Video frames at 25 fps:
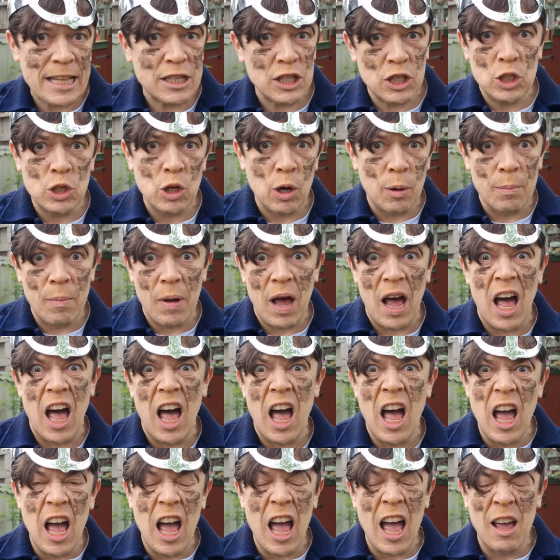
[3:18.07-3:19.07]
and some
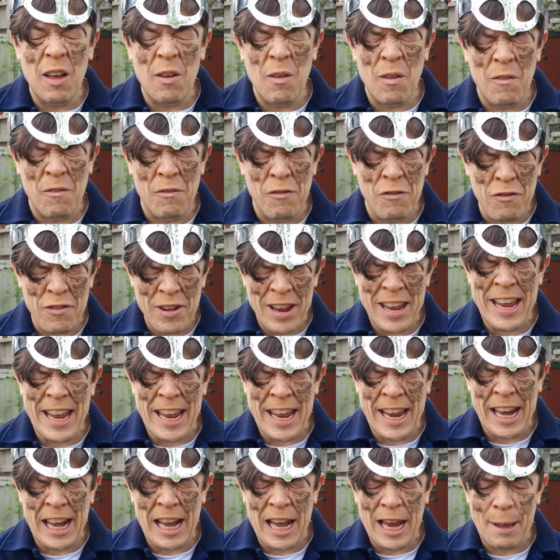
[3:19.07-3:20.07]

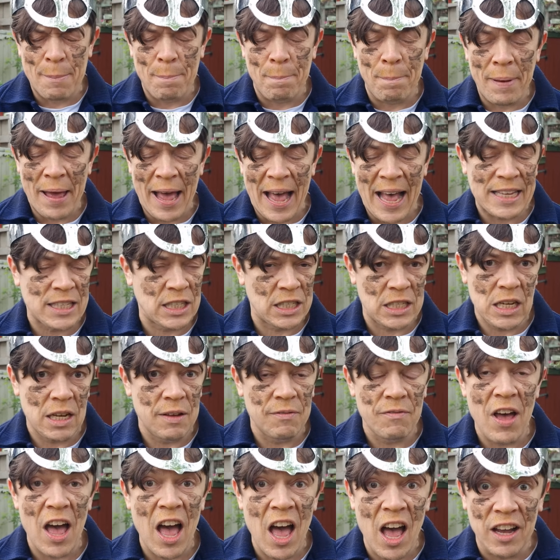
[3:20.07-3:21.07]
really
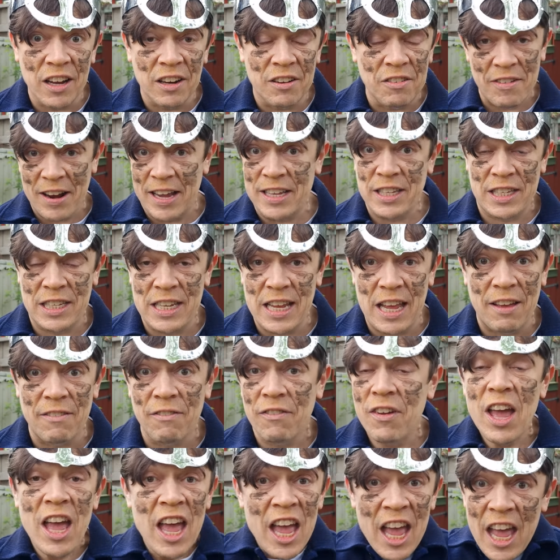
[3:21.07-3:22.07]
passive aggressive
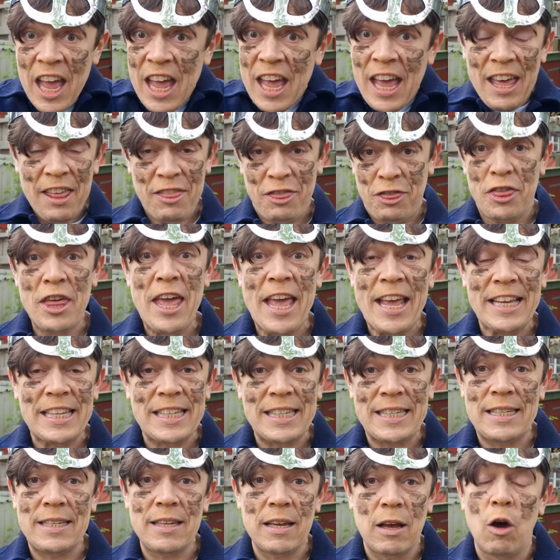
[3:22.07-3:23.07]
things.
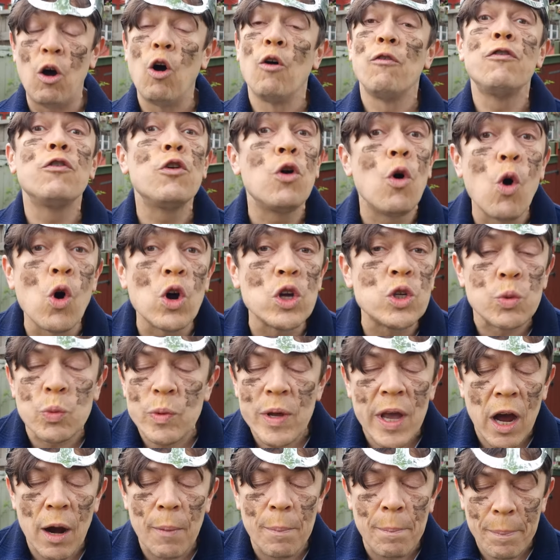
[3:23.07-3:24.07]
Passive -aggressive. Of course,
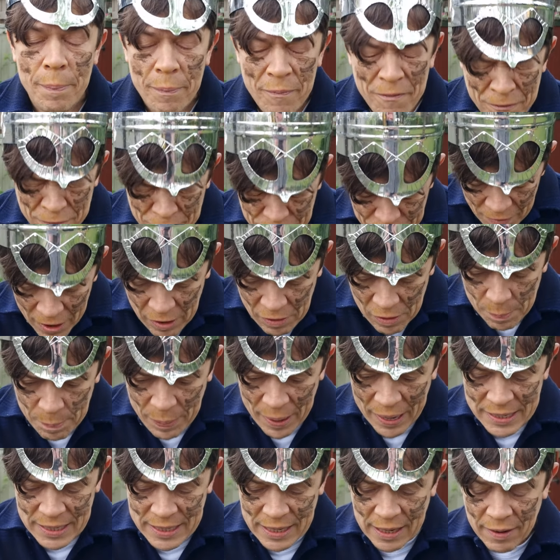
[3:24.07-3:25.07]
we are very
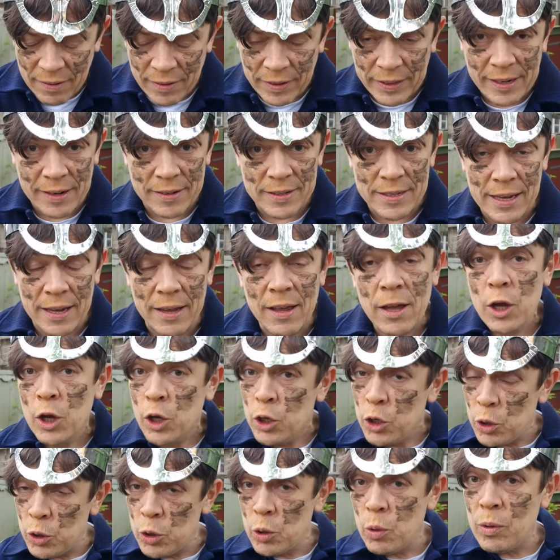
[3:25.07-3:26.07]
passive aggressive.
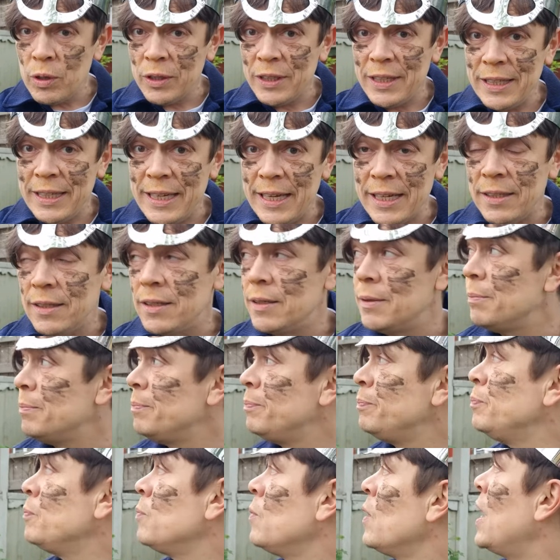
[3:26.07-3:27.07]
You know what he did?
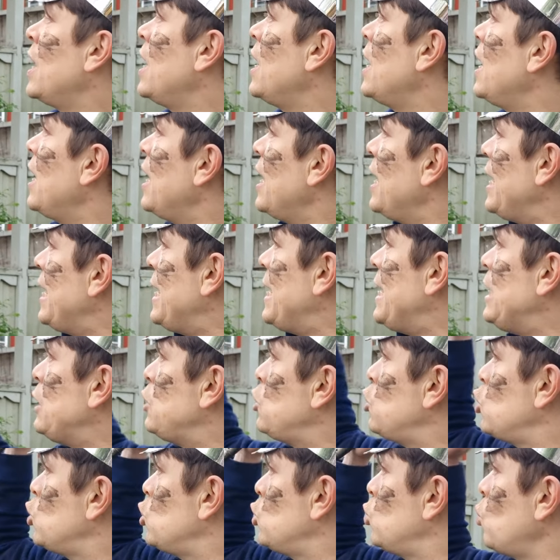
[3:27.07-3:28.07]
He
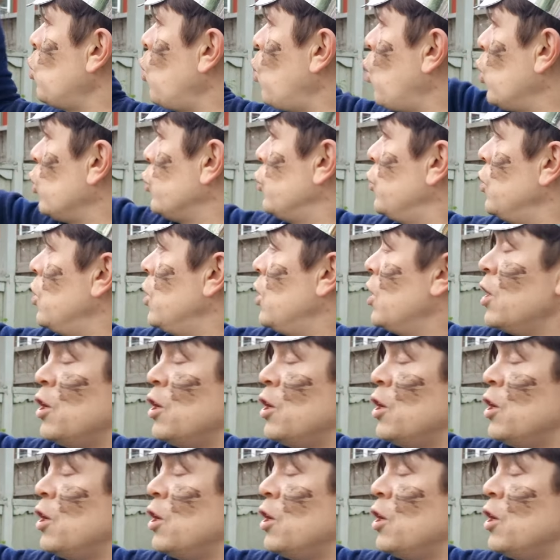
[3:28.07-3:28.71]
sawed